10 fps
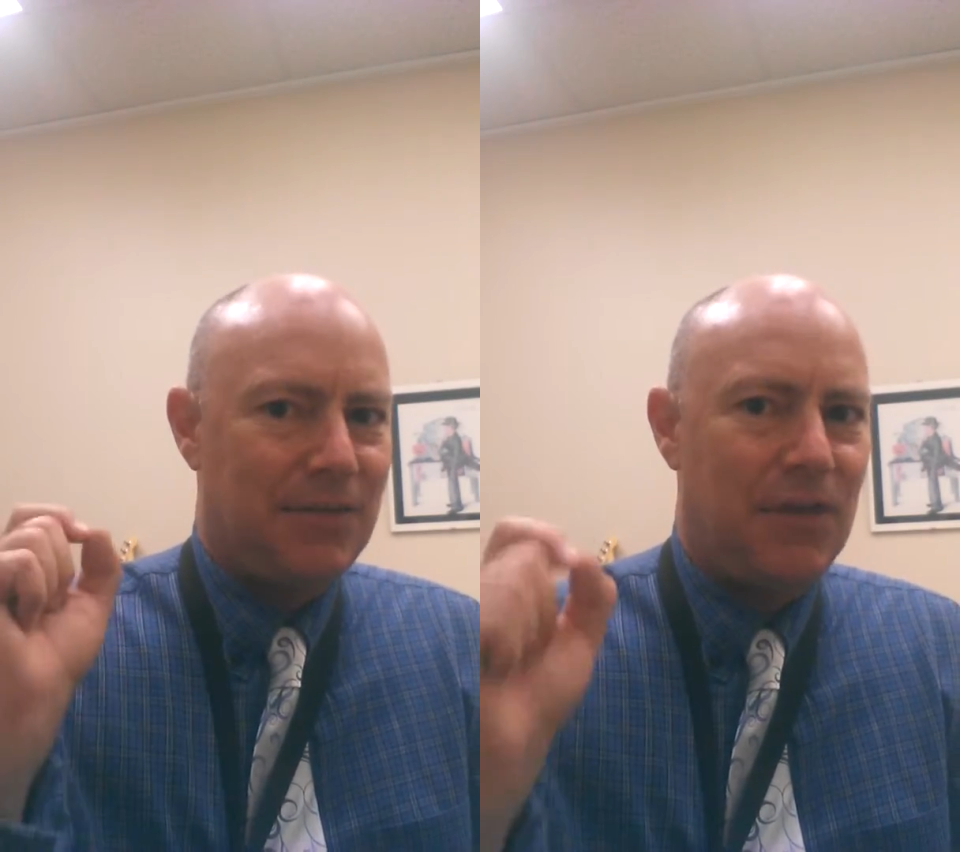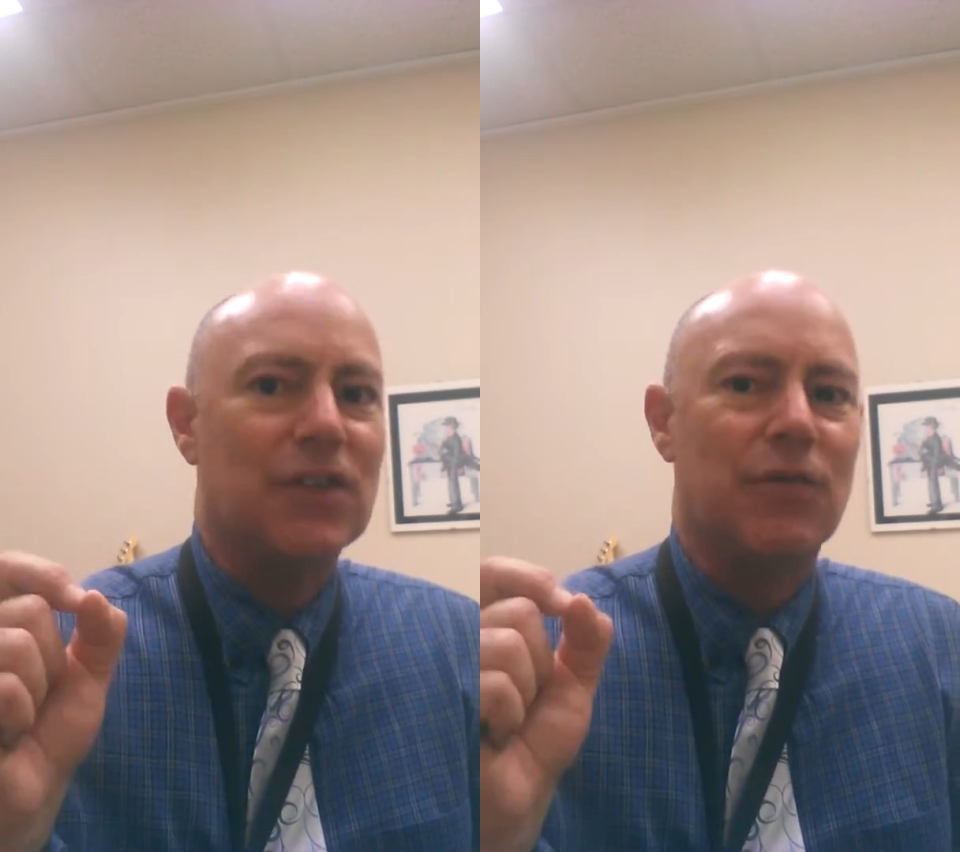
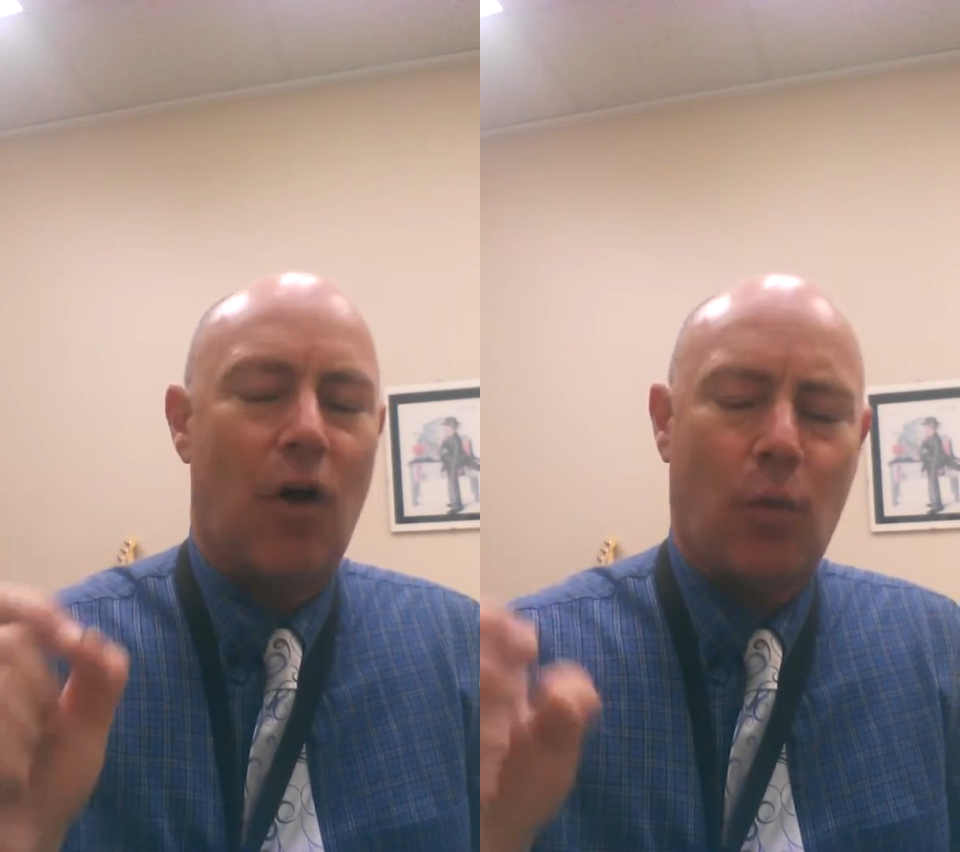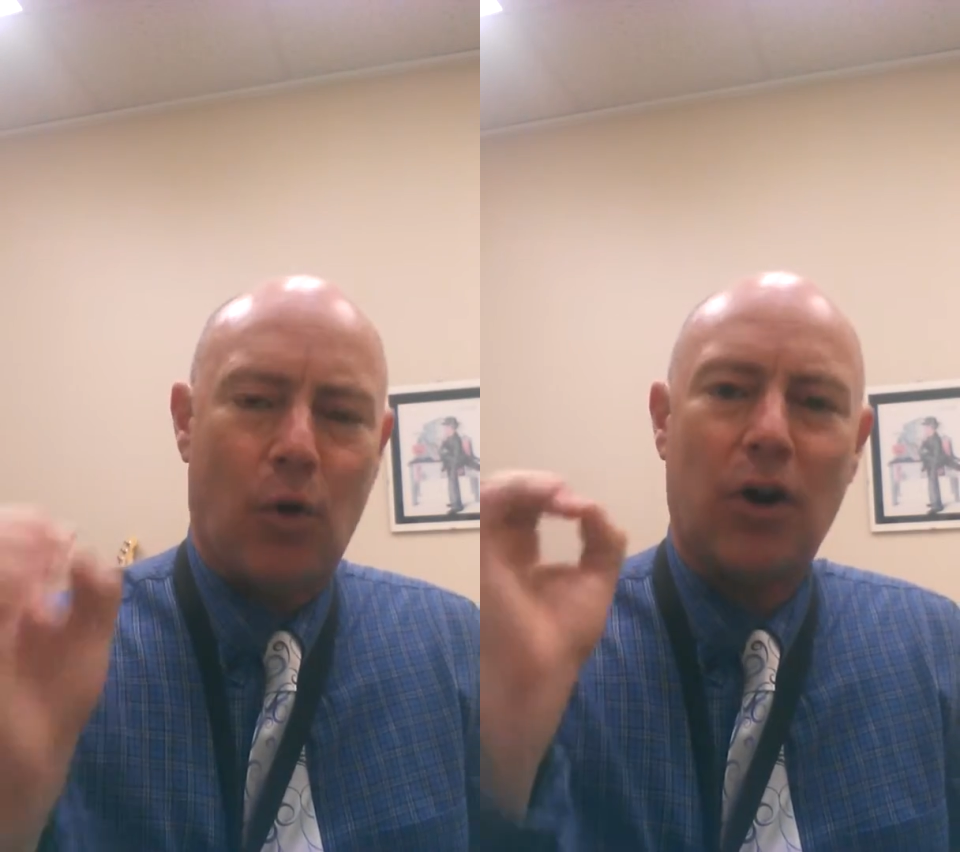first of
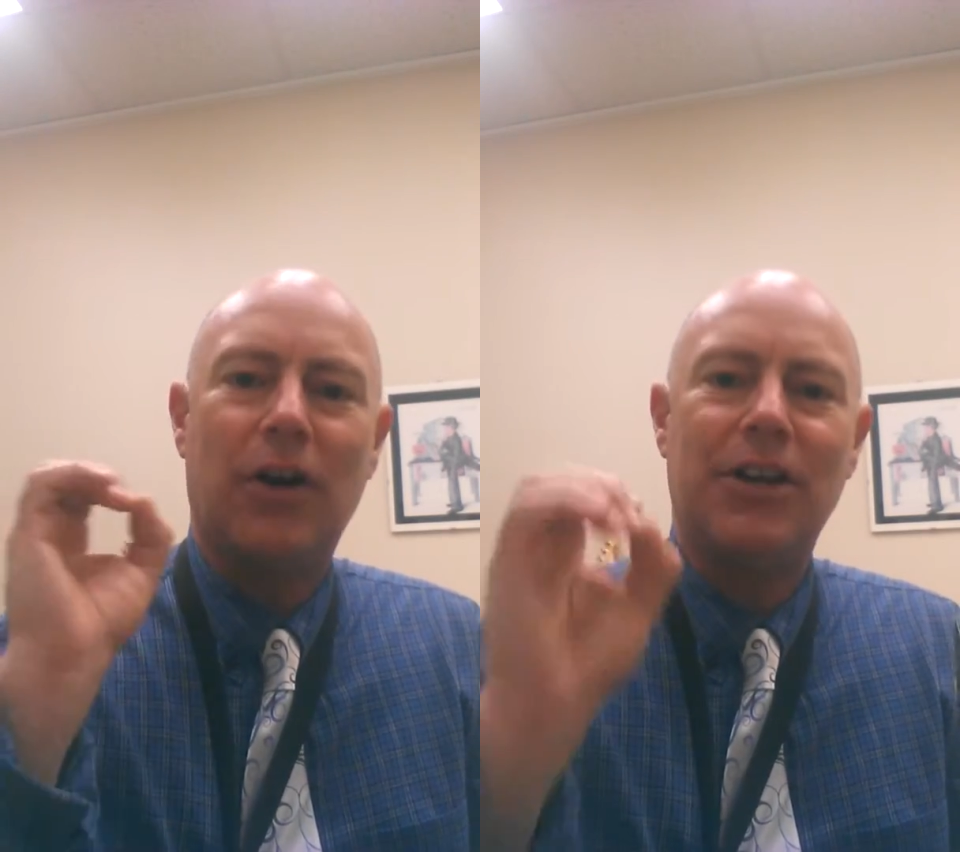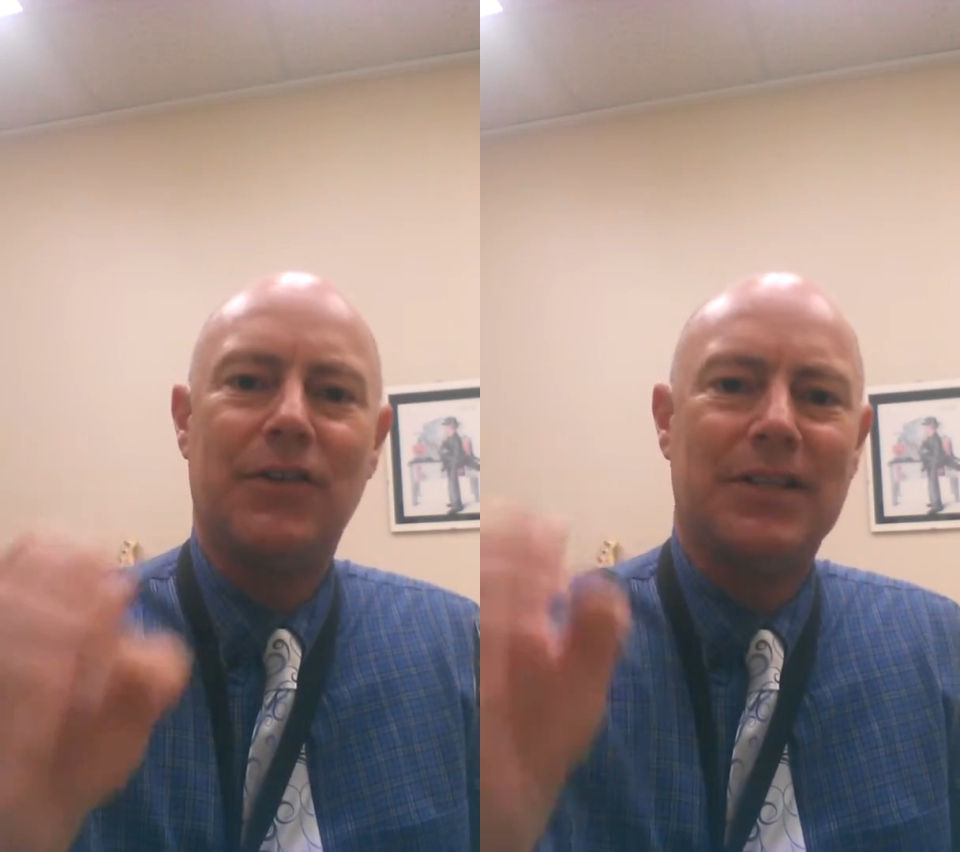all, work on your